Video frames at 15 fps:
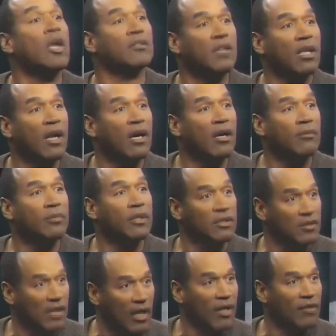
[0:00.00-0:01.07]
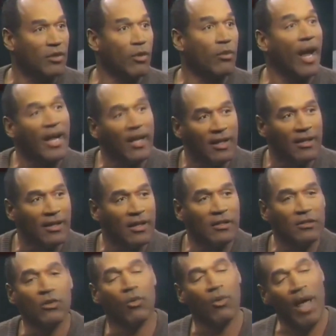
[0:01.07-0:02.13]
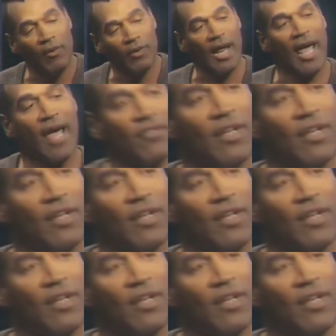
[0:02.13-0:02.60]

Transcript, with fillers: following his retirement from football. In